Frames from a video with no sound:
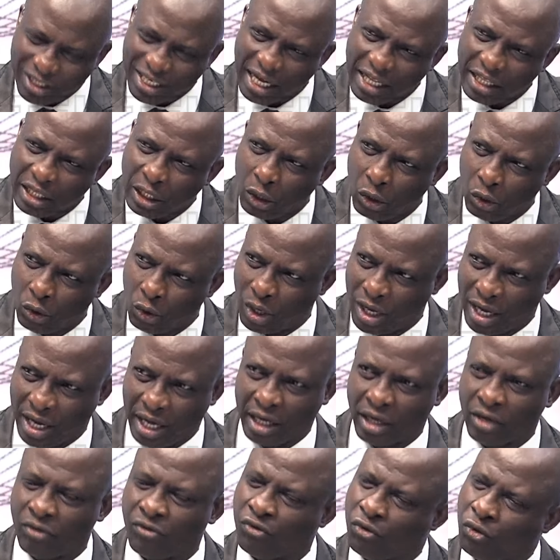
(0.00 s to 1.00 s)
what are the low
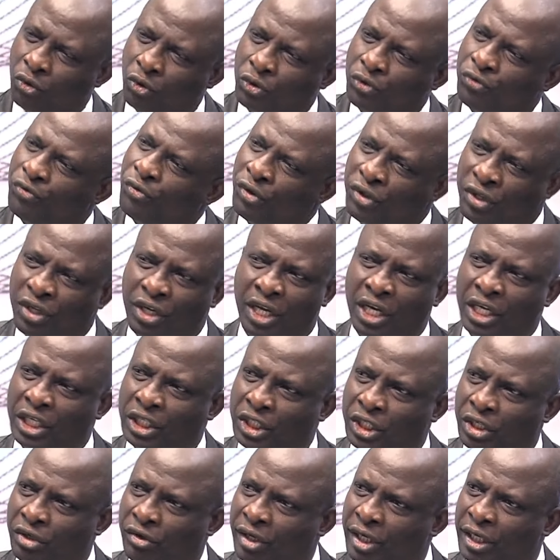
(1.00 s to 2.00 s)
hanging fruits for the
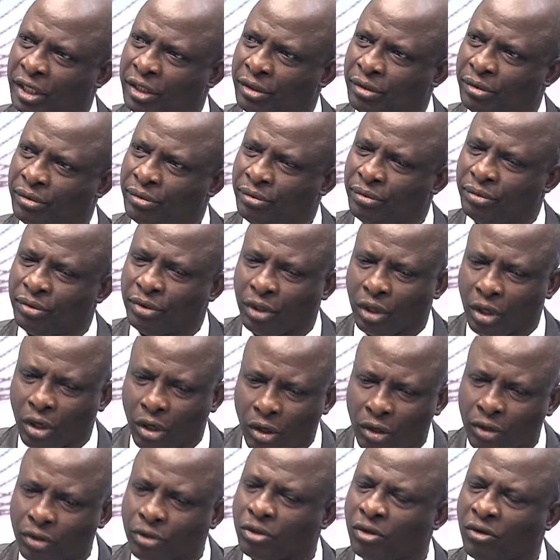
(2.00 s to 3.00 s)
Nigerian the
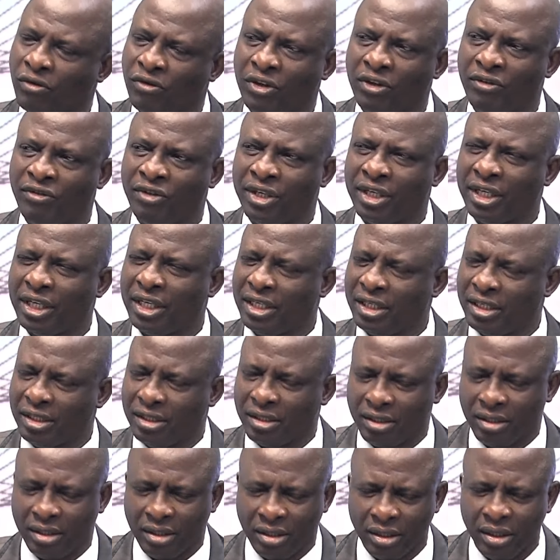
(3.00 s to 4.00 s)
cost of living
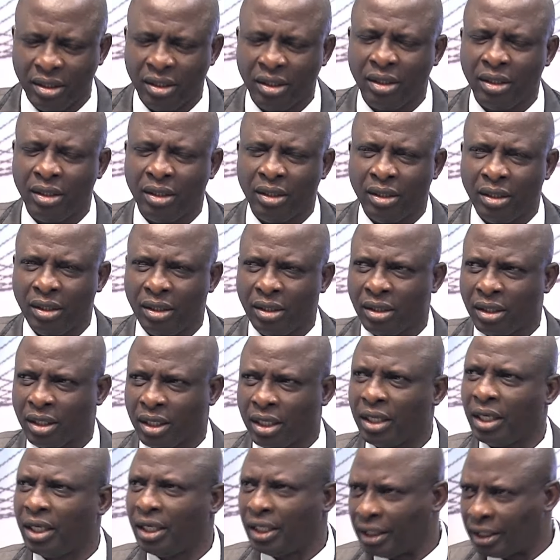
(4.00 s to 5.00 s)
is
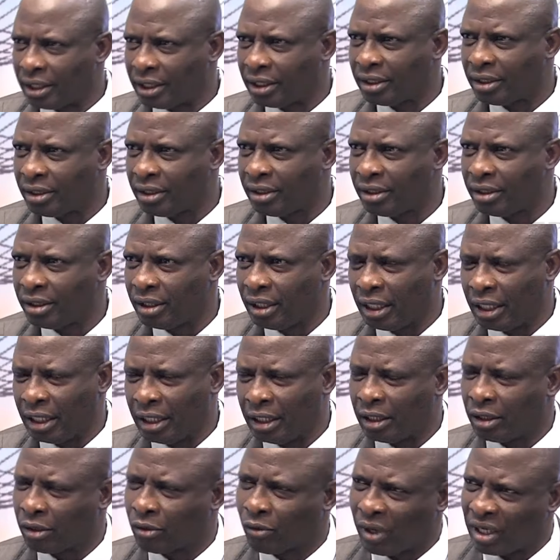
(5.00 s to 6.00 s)
killing
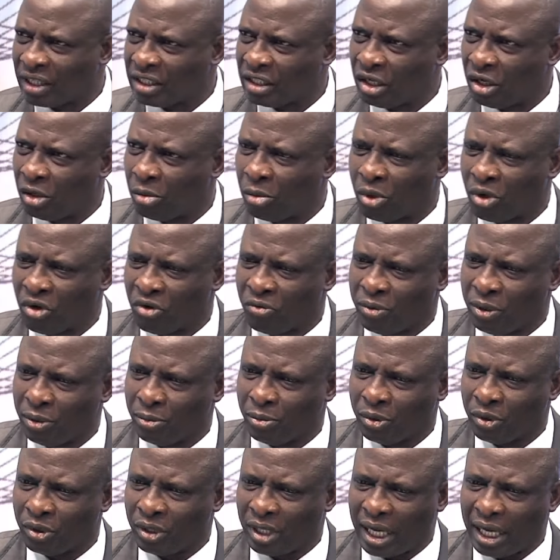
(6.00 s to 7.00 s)
uh, quite a number of
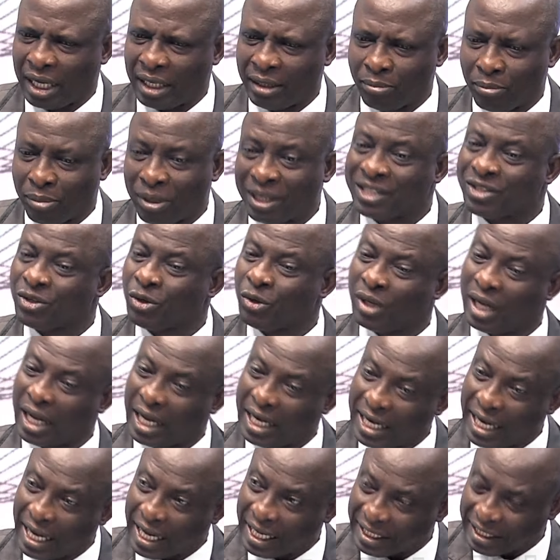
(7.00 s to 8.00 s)
people, and
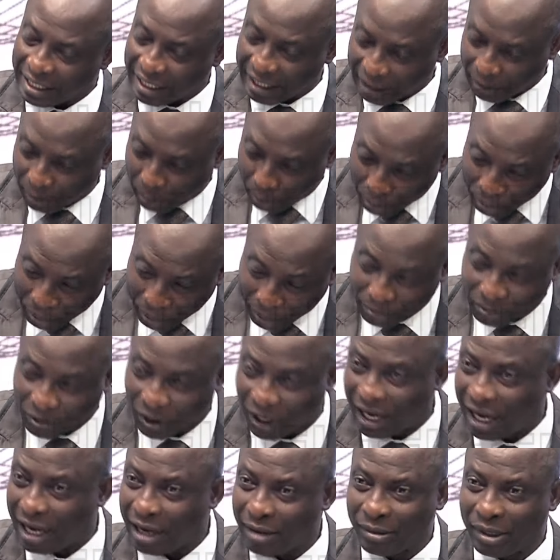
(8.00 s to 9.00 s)
particularly at a
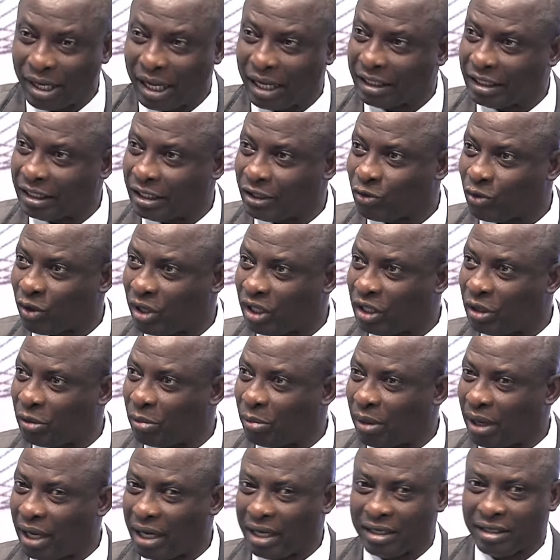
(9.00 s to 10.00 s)
time like this when
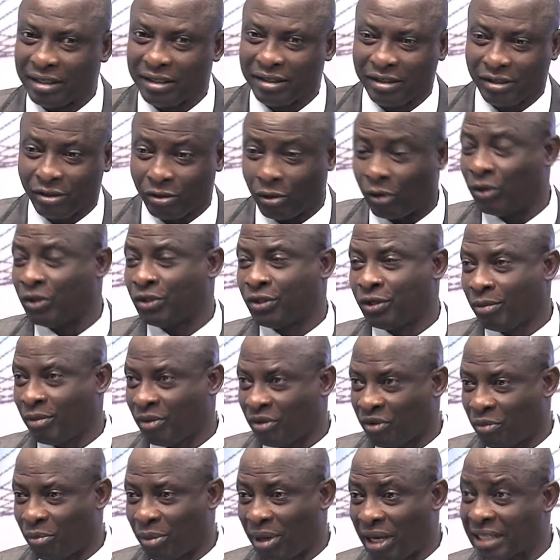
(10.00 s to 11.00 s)
the banks or
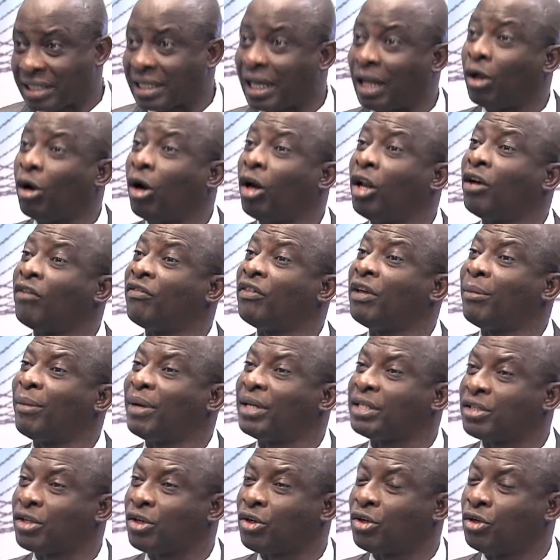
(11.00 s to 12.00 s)
some of the banks, and all of
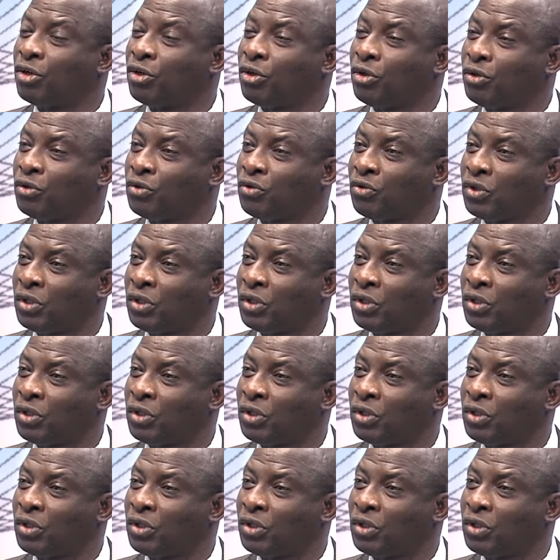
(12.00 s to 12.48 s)
them as they're going